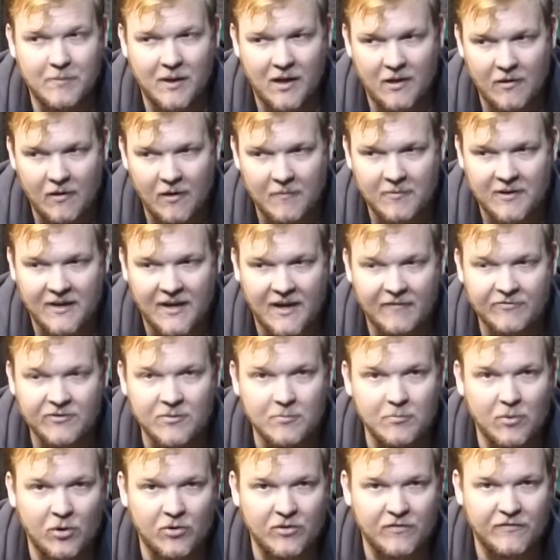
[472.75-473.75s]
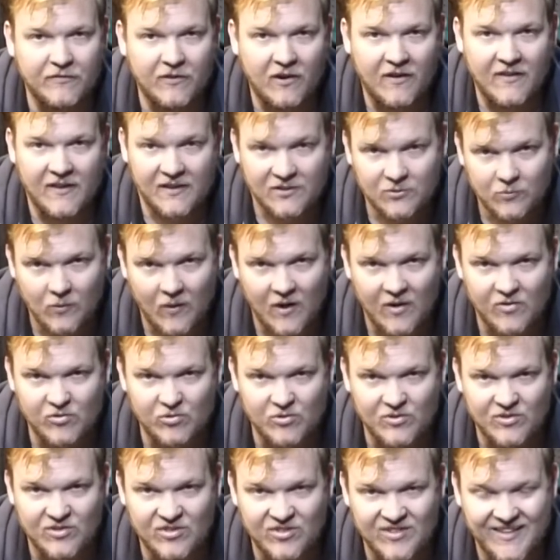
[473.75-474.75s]
but I'm going to have to modify that to
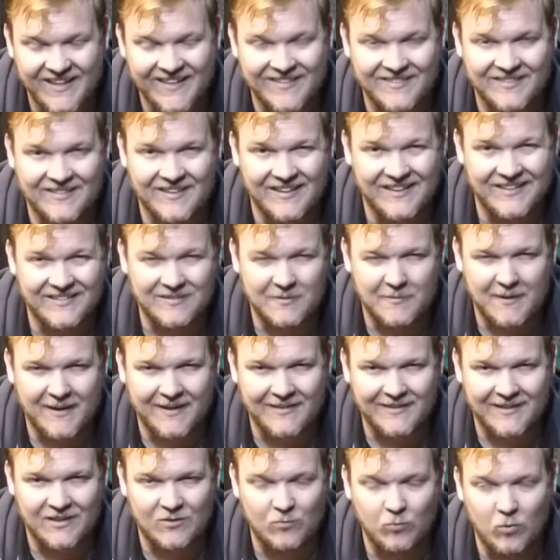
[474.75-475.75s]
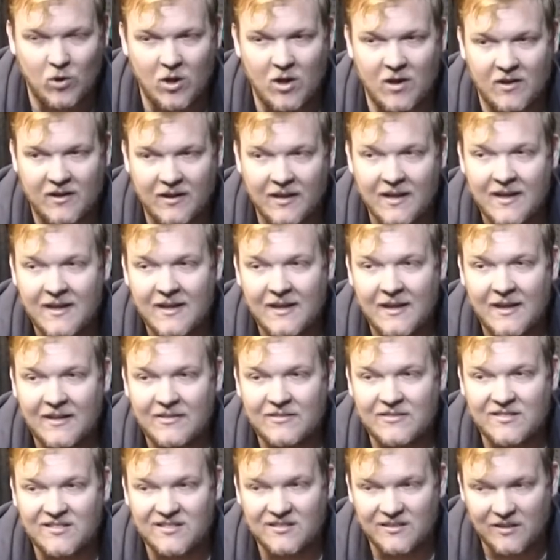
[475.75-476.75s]
160 to make this work
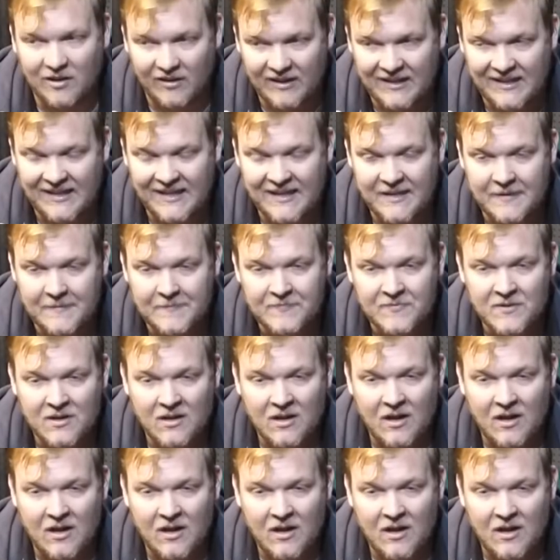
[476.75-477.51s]
slightly.